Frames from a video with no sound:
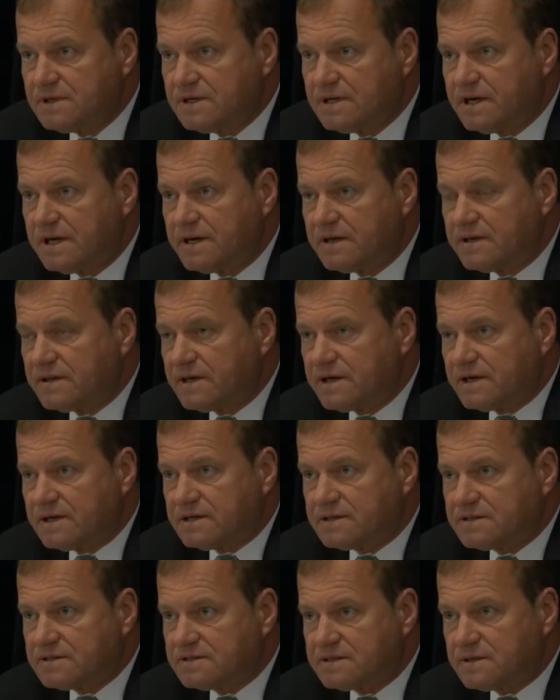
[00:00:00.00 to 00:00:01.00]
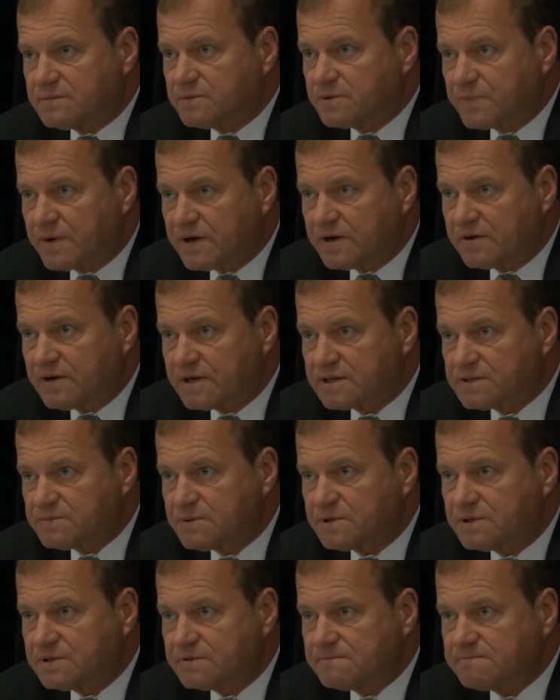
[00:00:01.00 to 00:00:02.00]
And the subject matter
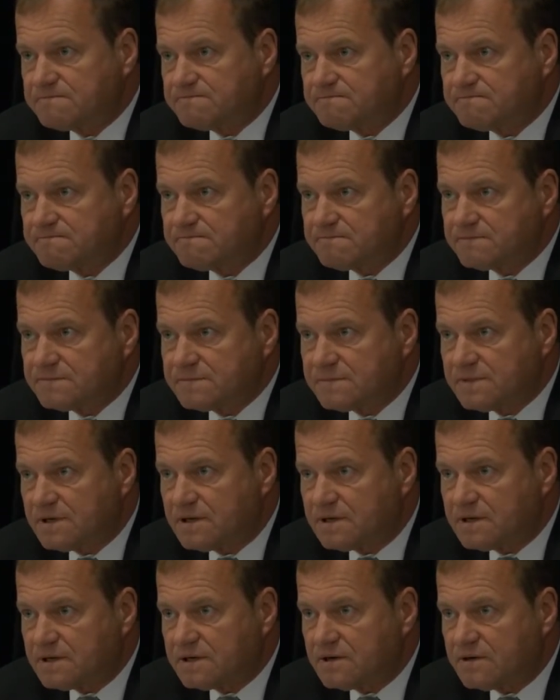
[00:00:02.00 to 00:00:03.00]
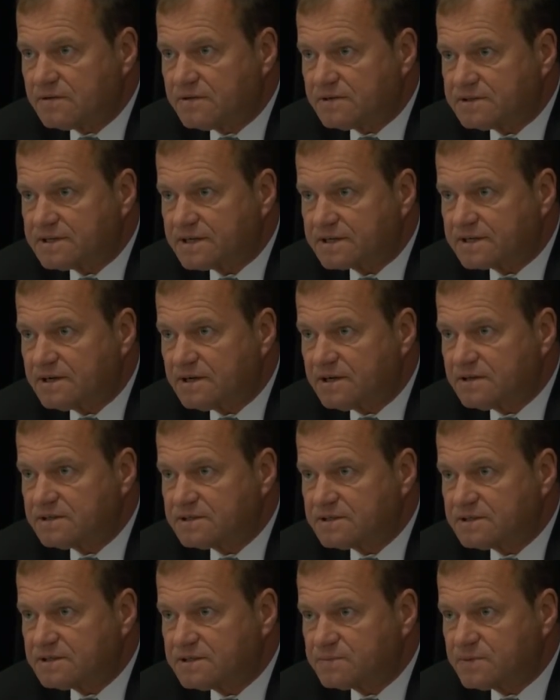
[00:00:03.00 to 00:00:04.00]
expert on the
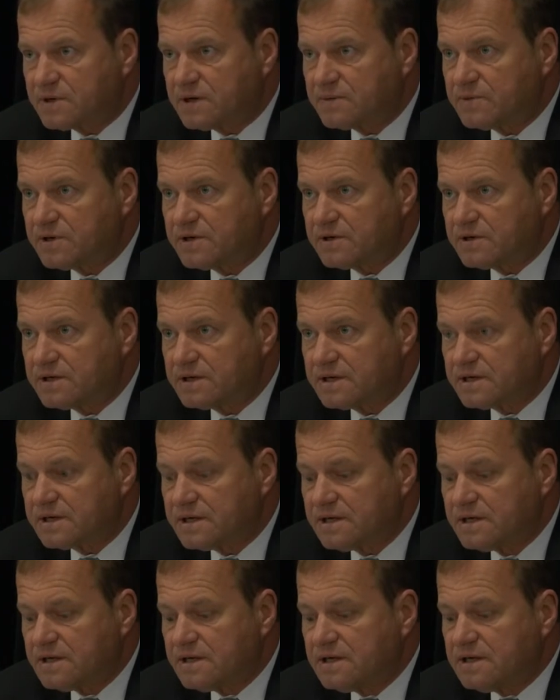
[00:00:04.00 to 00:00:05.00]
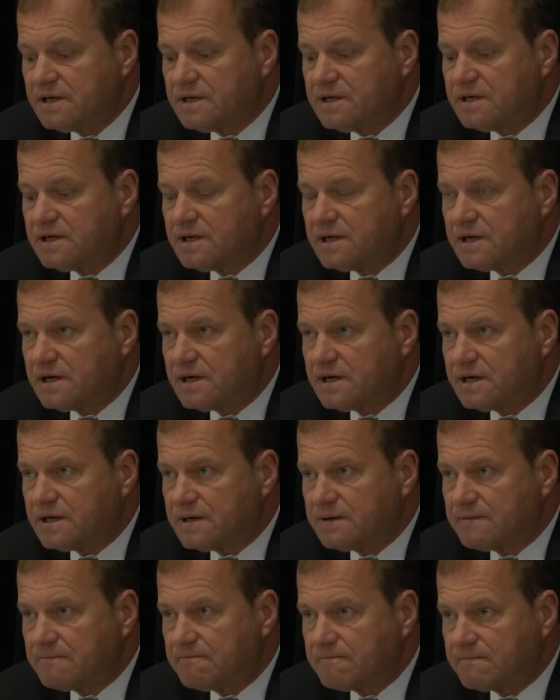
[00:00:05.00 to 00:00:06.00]
technology is primarily
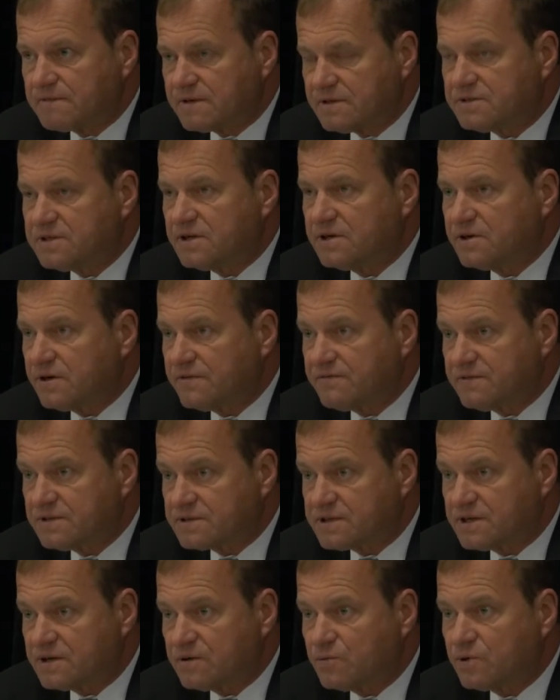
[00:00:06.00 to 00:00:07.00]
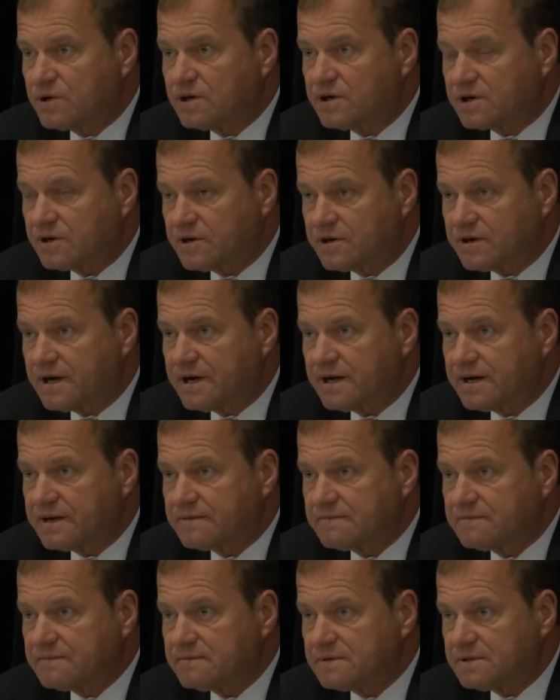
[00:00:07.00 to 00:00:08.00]
can tell you if it's going to work or not,
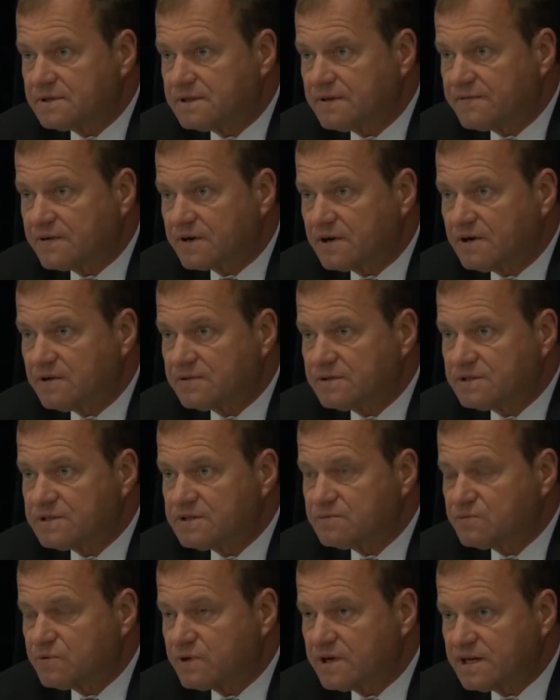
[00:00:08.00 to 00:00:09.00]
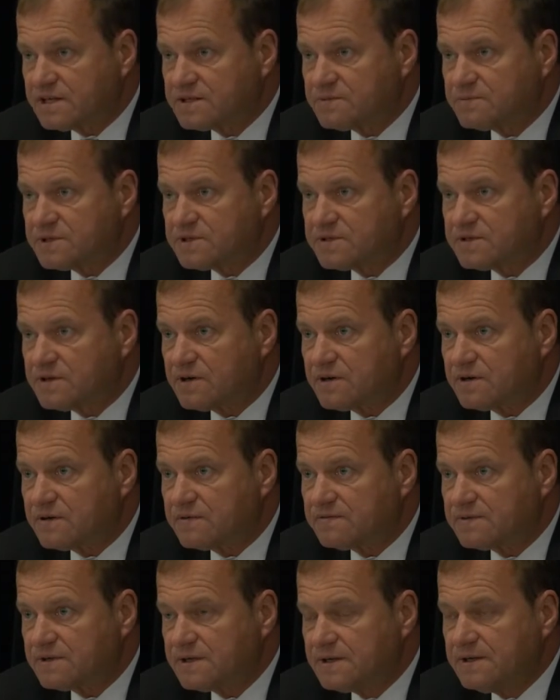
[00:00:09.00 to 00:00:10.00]
the difficulties, what has to be
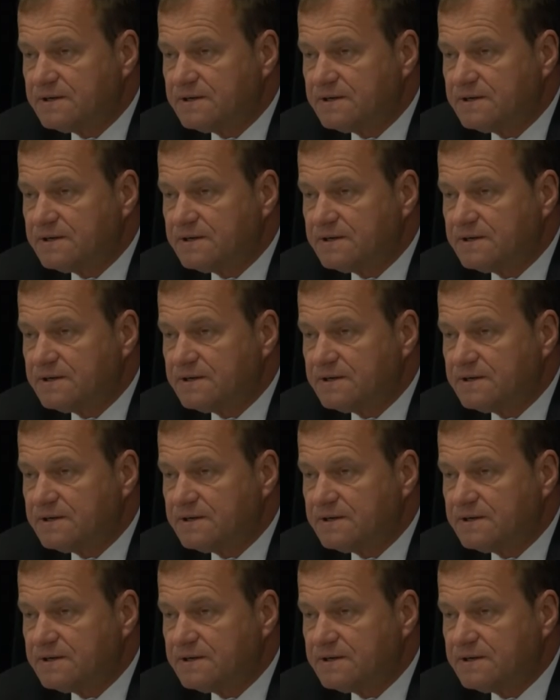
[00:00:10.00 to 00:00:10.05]
solved.